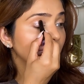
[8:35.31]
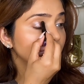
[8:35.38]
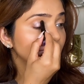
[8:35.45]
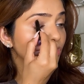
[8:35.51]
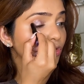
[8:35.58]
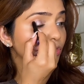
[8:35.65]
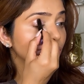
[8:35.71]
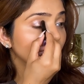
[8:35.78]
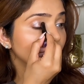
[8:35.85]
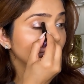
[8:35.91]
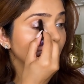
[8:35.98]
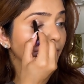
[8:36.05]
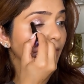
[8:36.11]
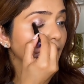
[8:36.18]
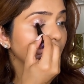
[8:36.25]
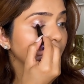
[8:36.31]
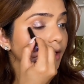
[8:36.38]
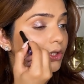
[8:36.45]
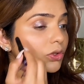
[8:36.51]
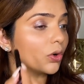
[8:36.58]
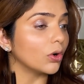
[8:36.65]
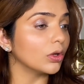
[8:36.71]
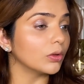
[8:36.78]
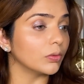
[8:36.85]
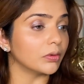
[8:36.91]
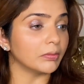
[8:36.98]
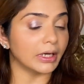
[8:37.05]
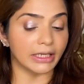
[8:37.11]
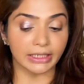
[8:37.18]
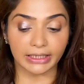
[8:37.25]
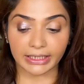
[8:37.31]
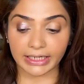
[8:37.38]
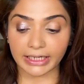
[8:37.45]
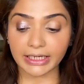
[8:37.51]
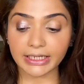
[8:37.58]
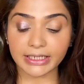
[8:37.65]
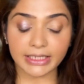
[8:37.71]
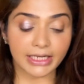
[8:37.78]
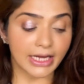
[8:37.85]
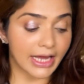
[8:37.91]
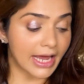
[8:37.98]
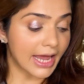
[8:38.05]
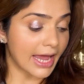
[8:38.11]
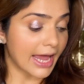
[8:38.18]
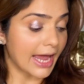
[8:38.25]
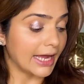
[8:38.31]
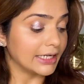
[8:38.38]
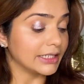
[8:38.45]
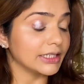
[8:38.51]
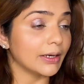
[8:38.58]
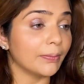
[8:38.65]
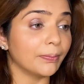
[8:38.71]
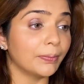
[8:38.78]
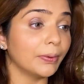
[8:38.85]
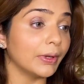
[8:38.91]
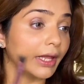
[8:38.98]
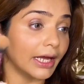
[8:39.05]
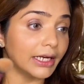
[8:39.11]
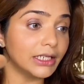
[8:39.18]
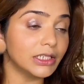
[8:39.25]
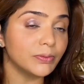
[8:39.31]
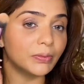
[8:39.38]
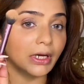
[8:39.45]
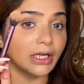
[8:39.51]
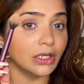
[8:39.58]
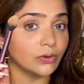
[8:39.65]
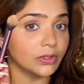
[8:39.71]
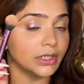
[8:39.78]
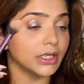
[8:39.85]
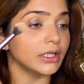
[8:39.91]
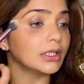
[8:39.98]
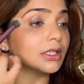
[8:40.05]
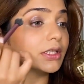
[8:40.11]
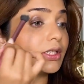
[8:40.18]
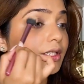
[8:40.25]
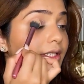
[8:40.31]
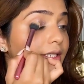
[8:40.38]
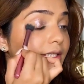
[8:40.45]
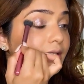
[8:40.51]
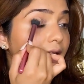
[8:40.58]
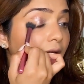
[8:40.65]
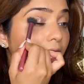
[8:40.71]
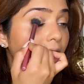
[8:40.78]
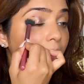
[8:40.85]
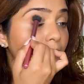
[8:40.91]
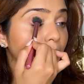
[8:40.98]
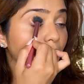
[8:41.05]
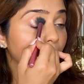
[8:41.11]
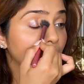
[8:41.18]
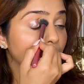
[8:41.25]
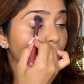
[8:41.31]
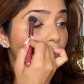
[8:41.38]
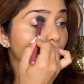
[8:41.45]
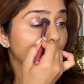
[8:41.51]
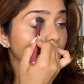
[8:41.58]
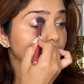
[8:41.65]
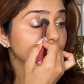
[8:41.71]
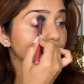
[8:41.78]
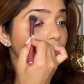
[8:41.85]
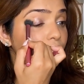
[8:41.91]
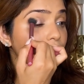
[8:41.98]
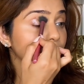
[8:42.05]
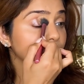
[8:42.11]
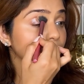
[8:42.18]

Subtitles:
I'm just going to apply it all over my lid and blend by using the same brush.